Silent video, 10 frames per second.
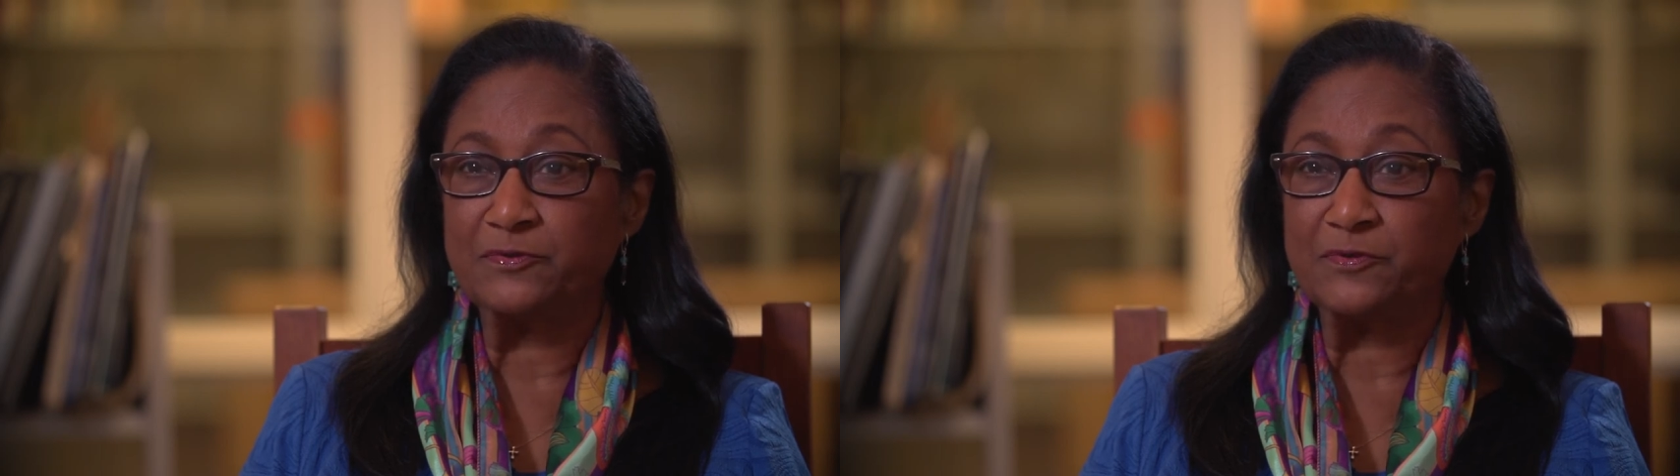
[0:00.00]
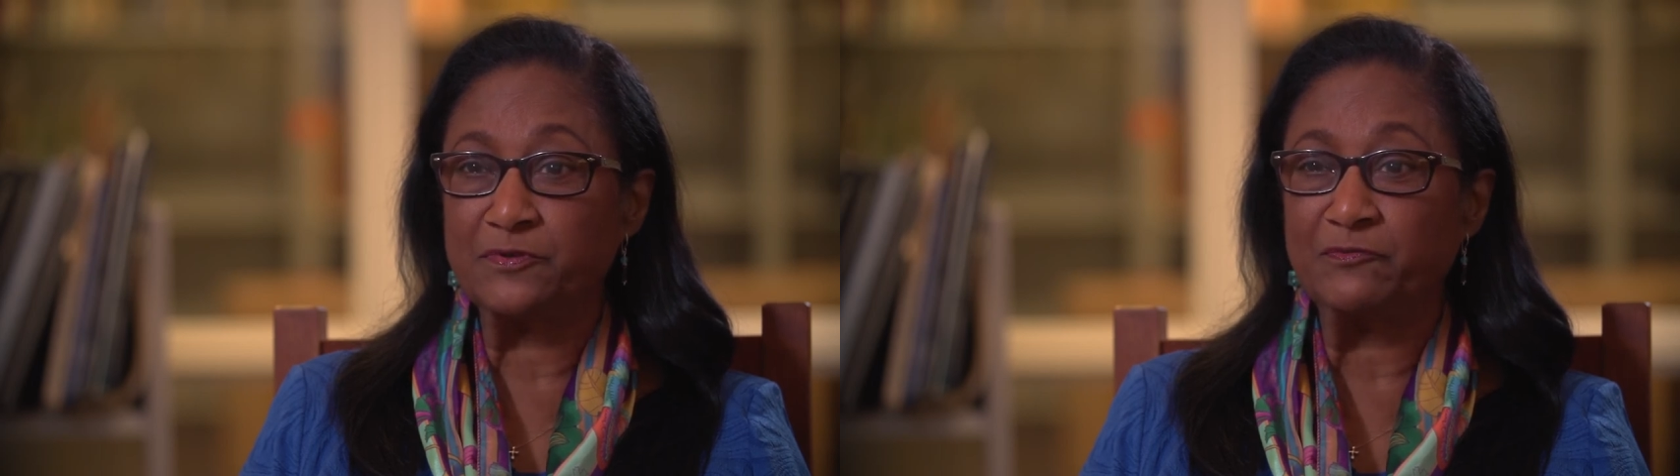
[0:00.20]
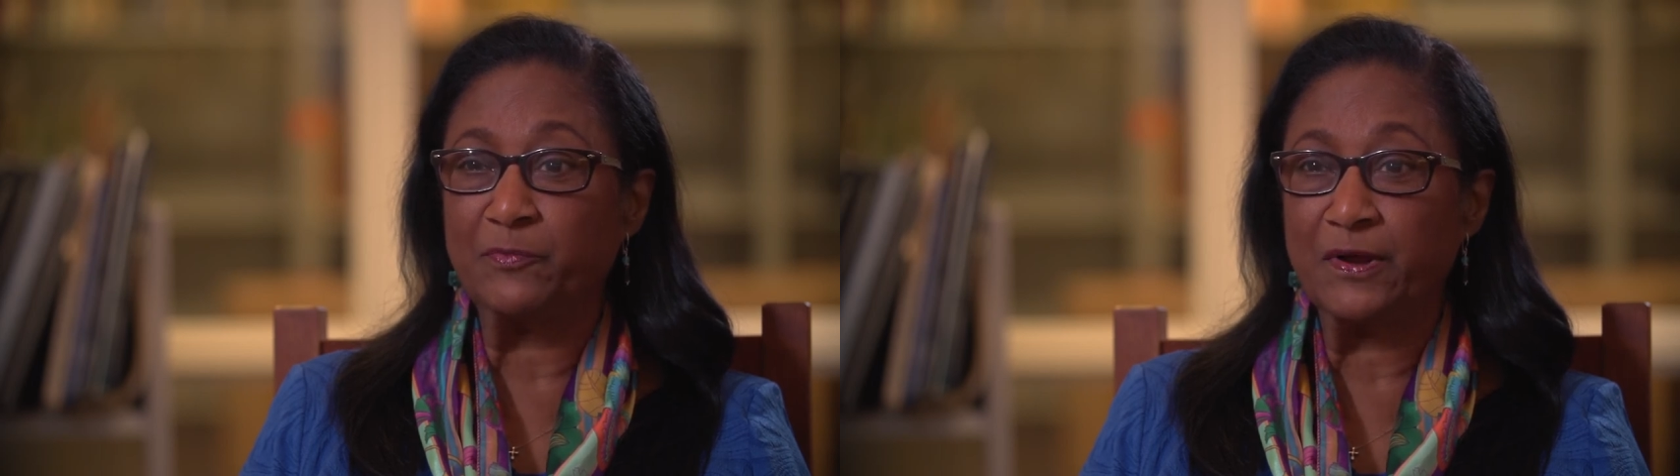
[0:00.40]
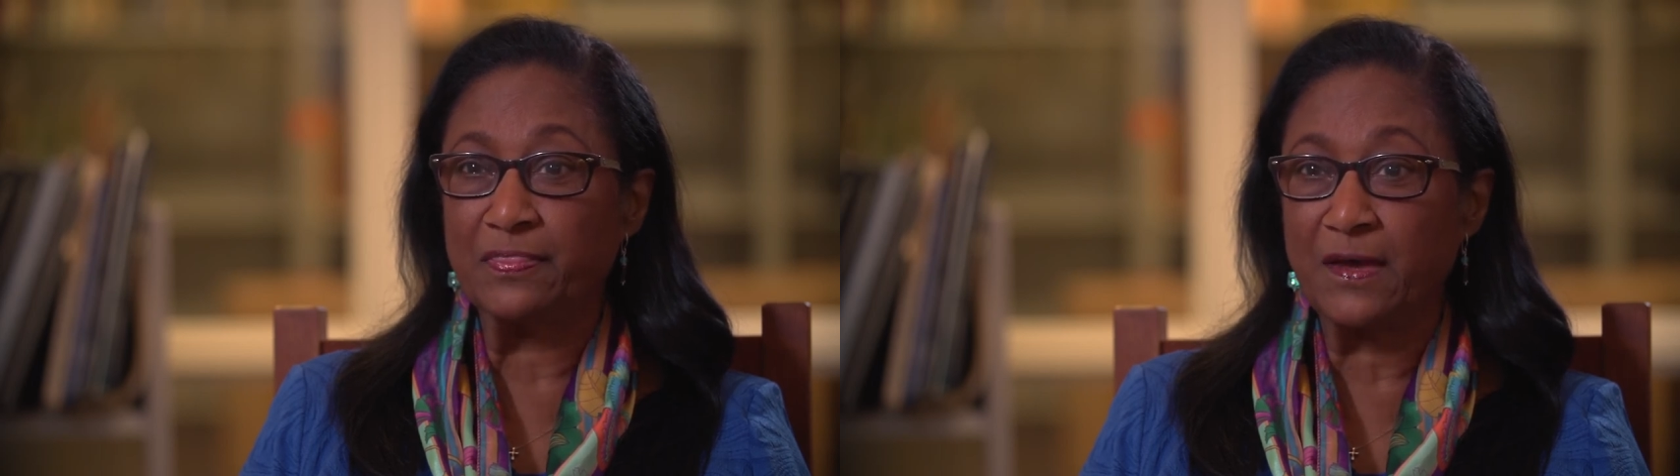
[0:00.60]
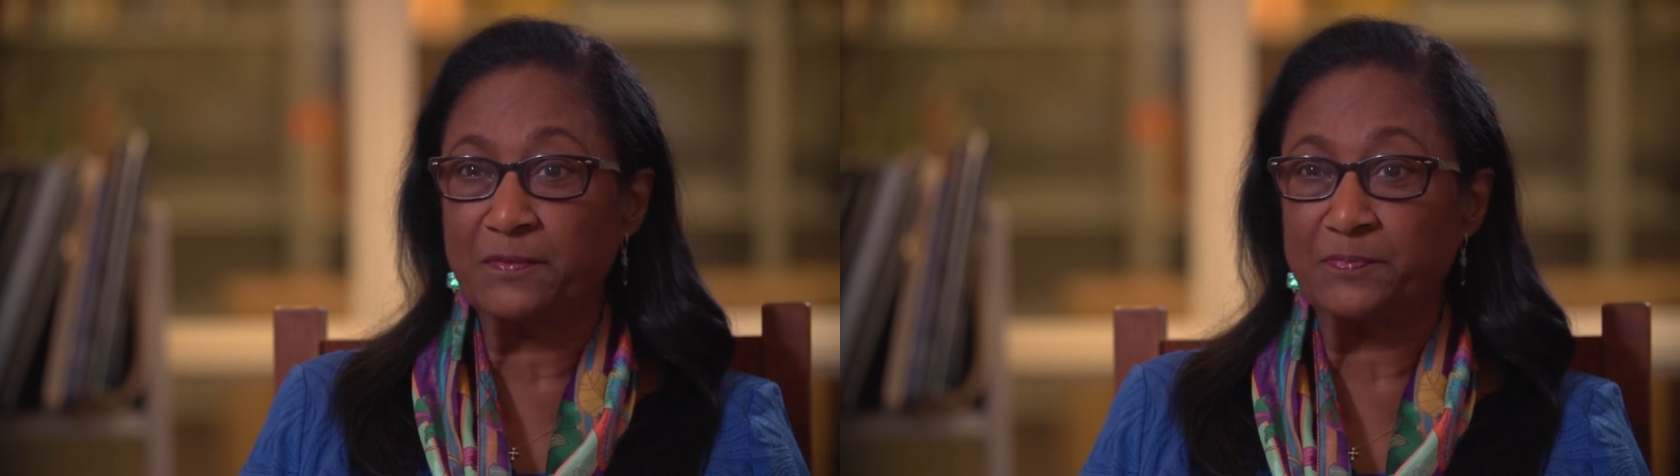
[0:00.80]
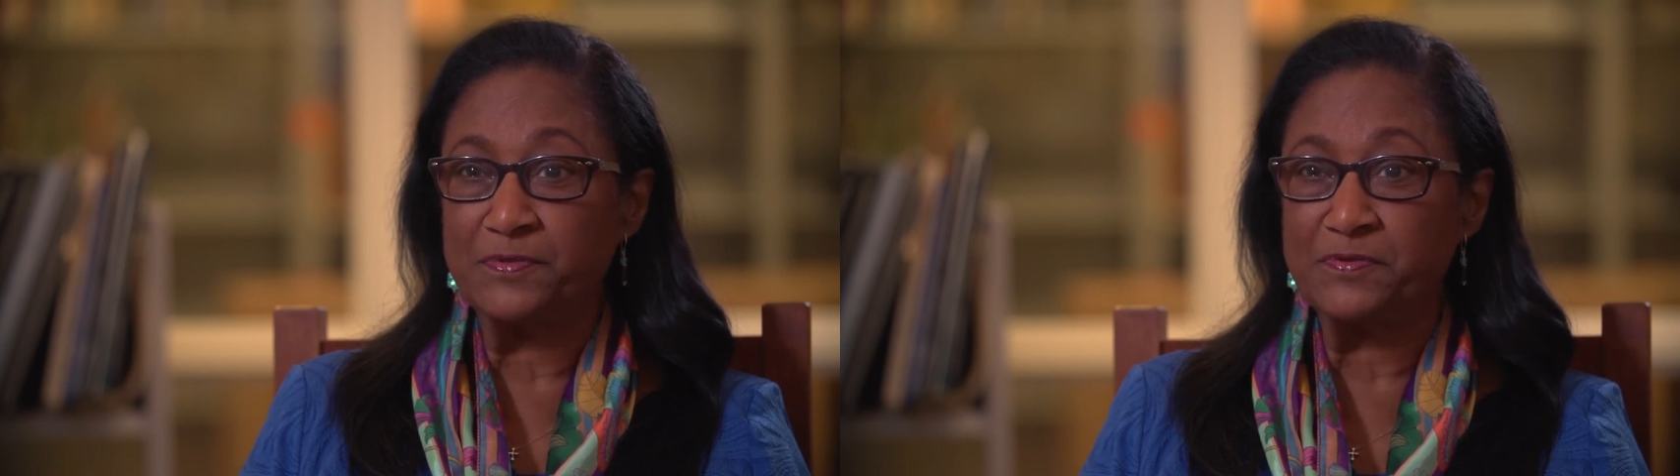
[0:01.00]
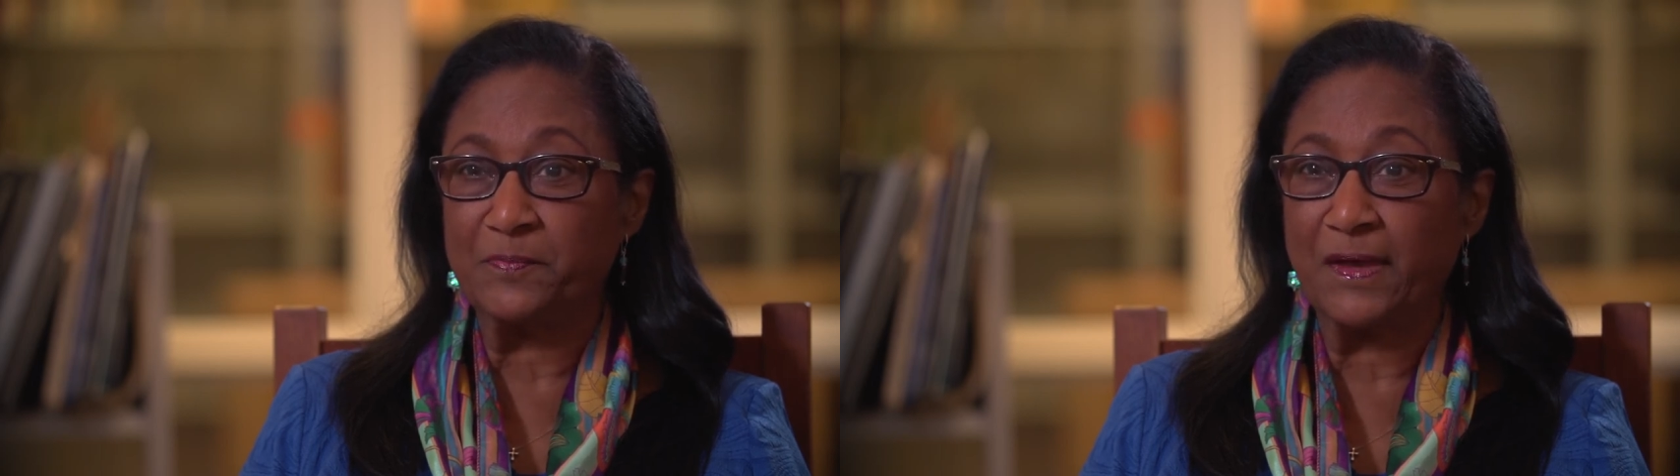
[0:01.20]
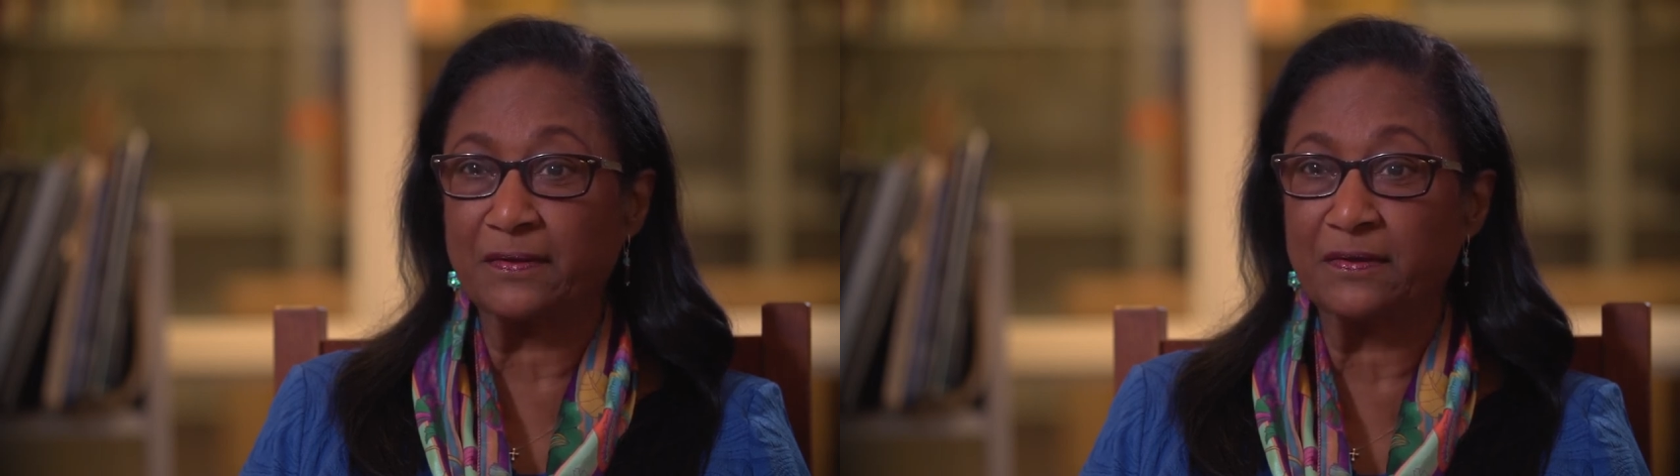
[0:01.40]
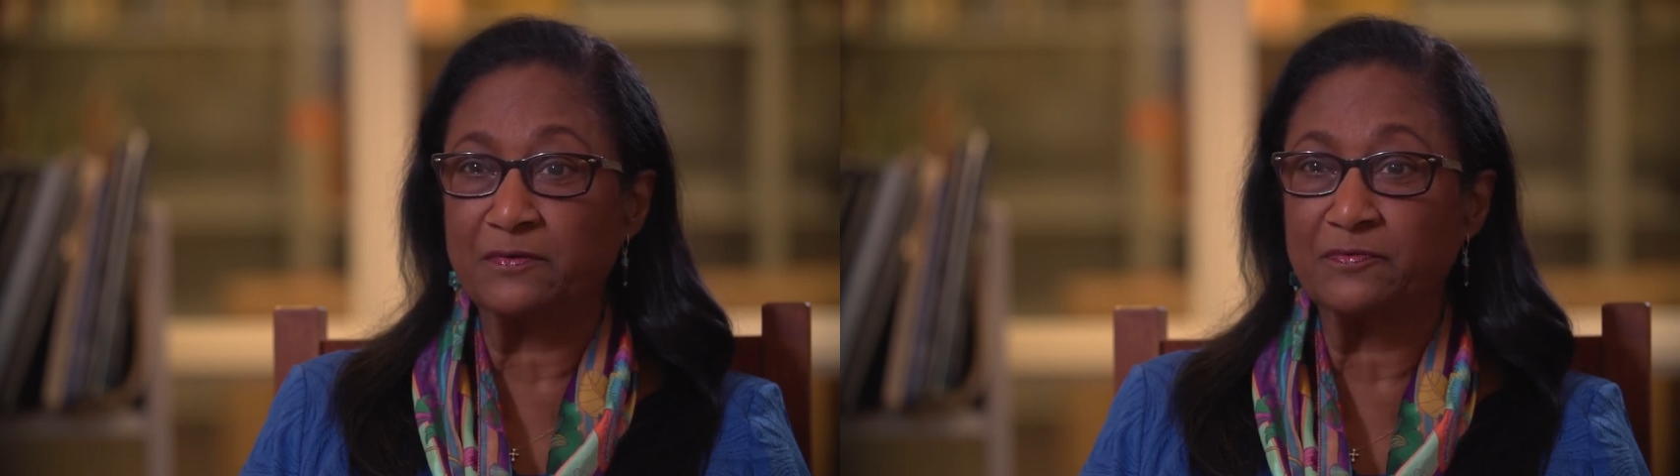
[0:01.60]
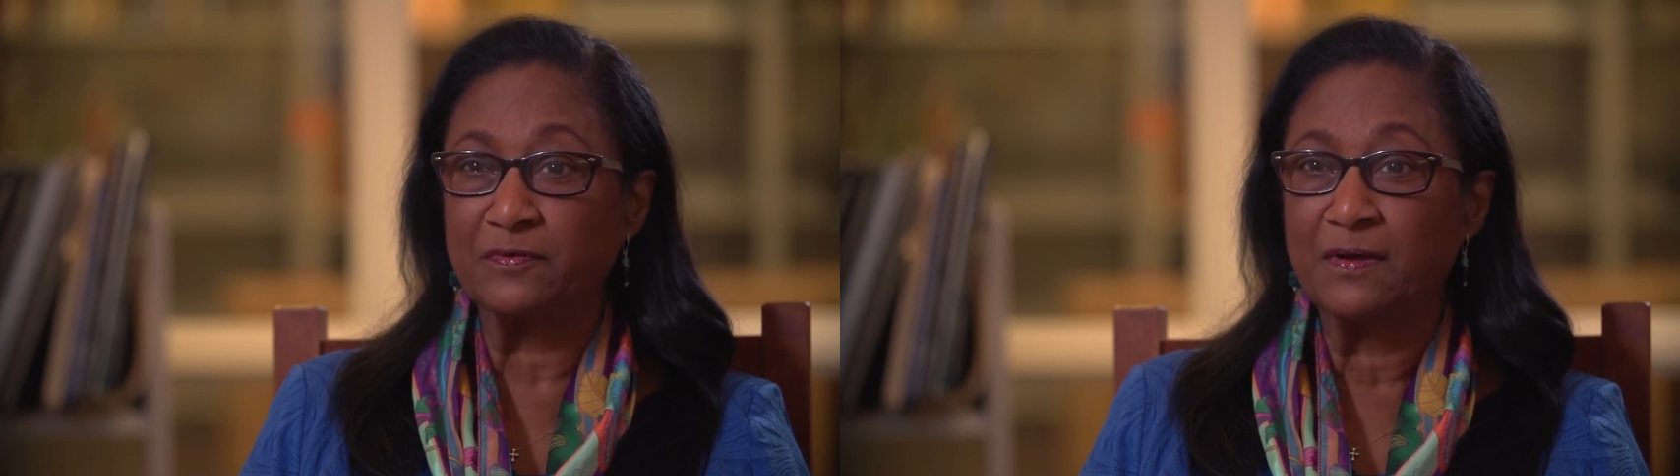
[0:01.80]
Joseph, bring that perspective